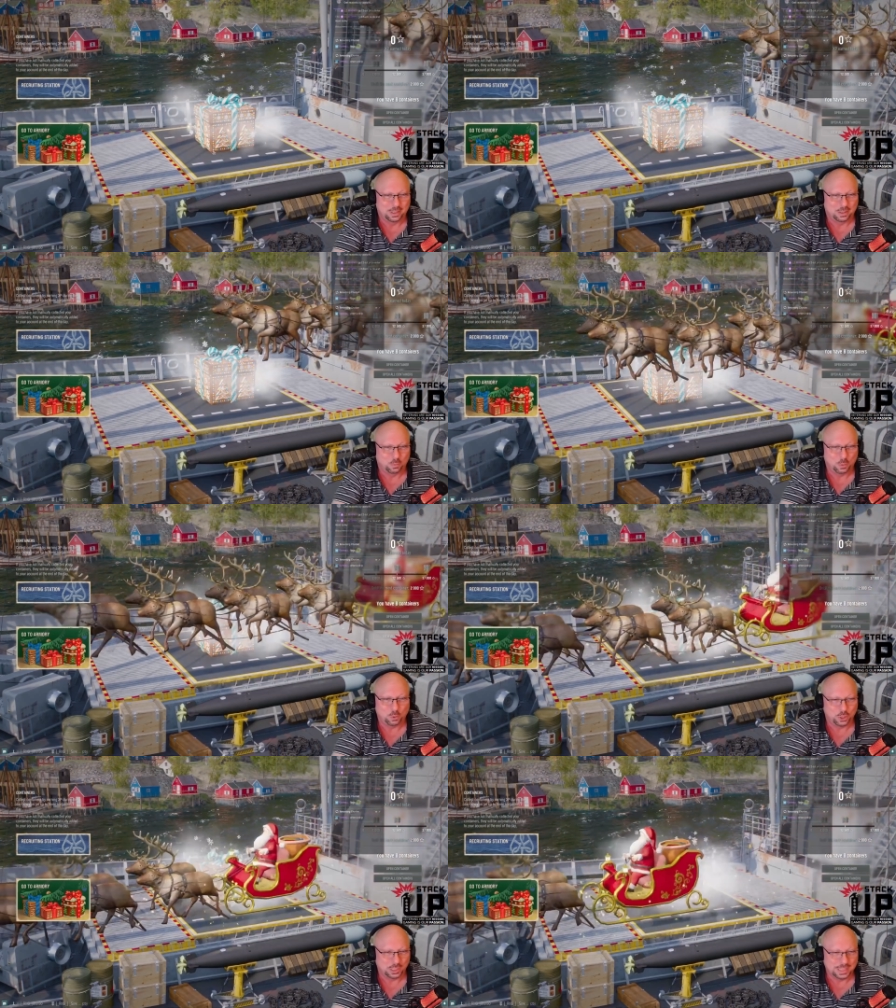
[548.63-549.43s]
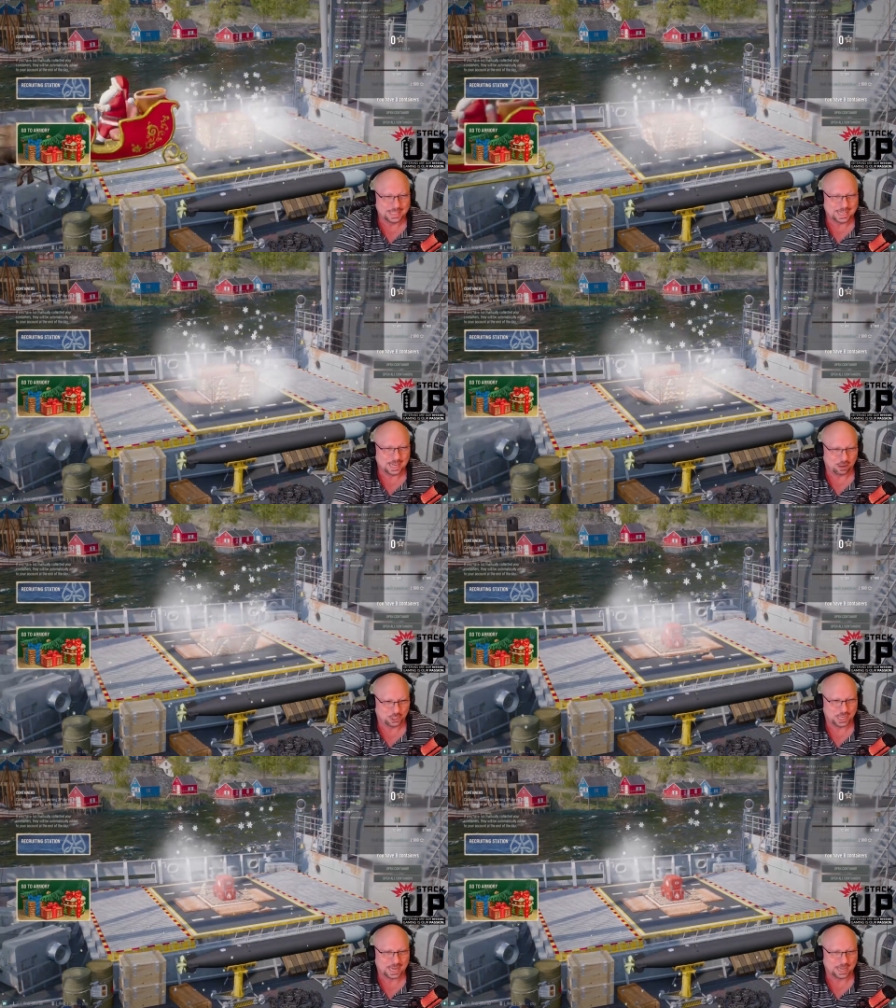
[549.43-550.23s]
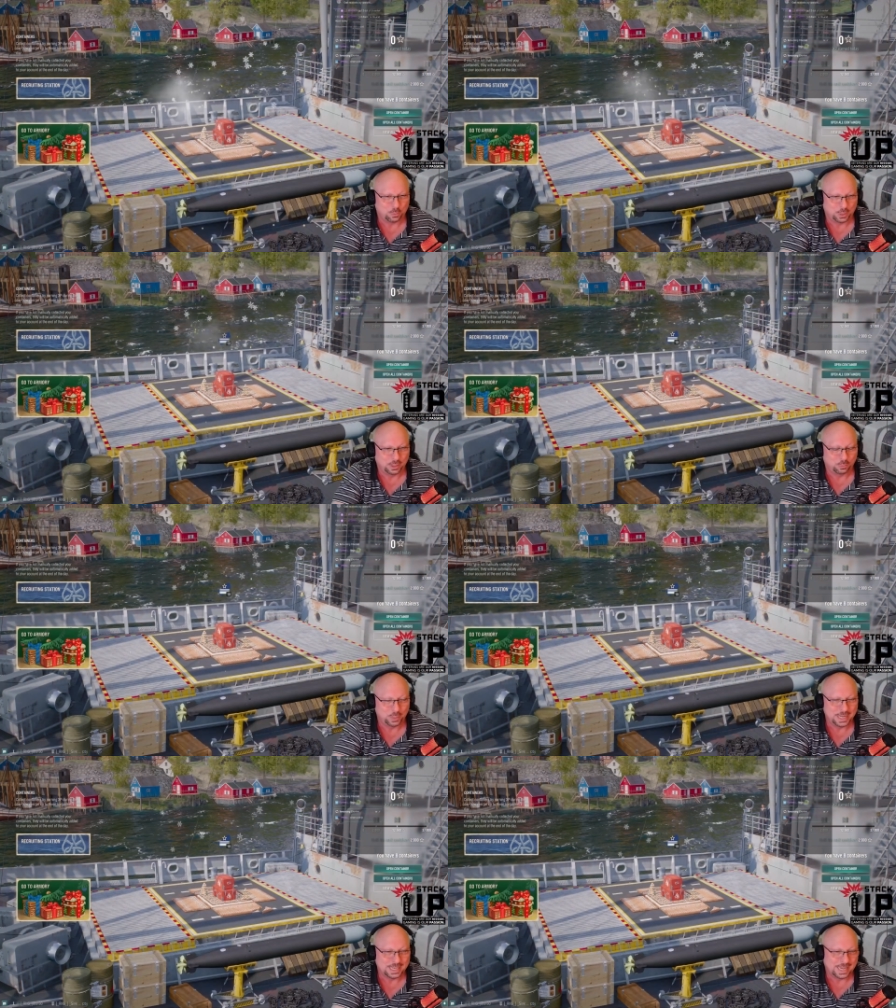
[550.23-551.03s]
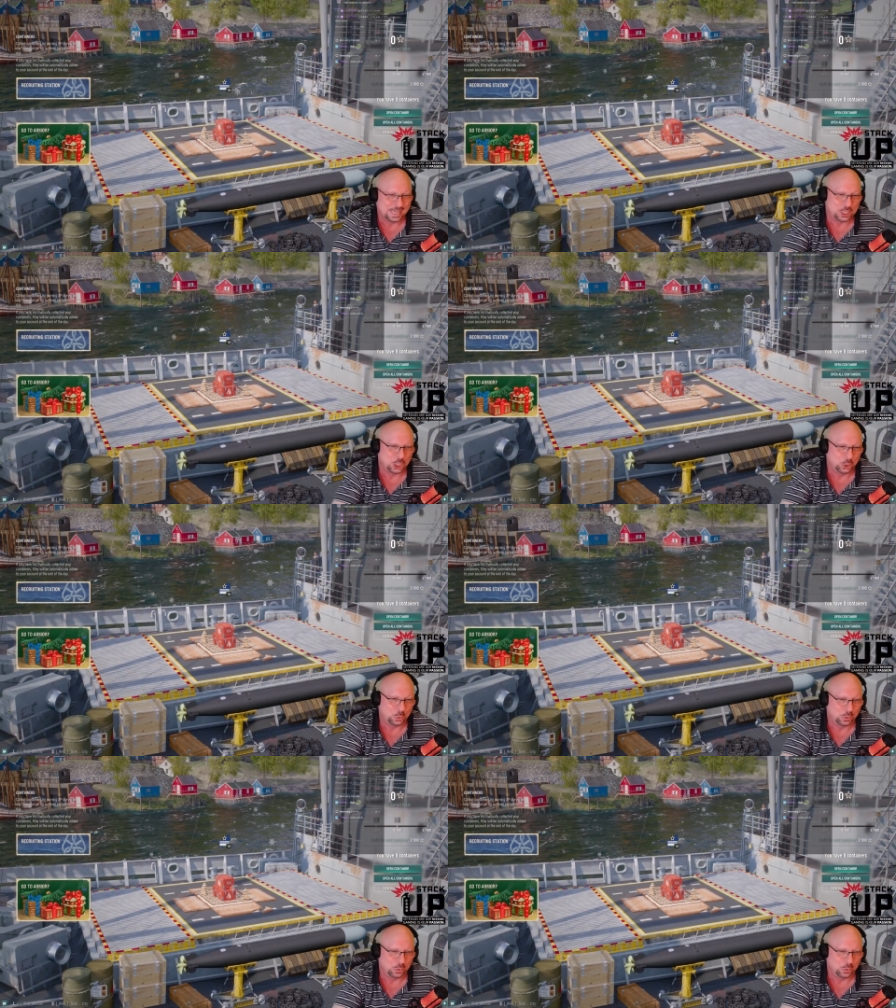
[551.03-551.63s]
We want to at least get our second one. We need to get 2.